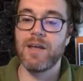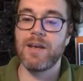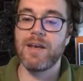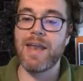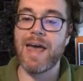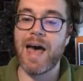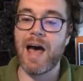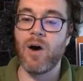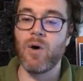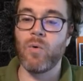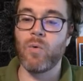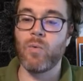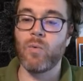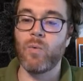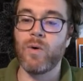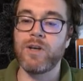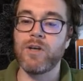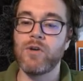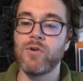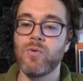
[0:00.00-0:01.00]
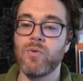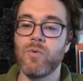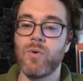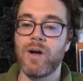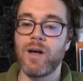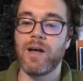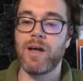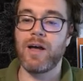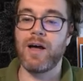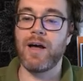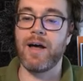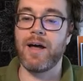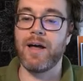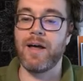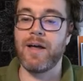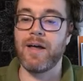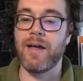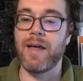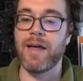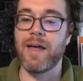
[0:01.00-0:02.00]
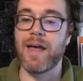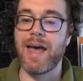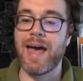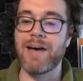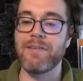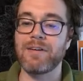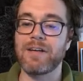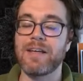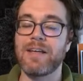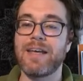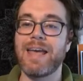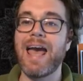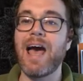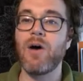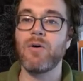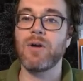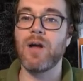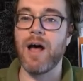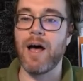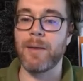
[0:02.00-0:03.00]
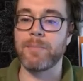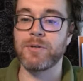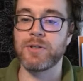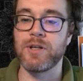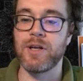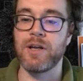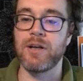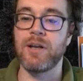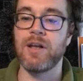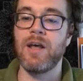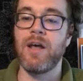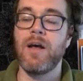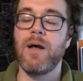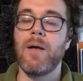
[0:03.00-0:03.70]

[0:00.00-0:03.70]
Now, when you have a count option,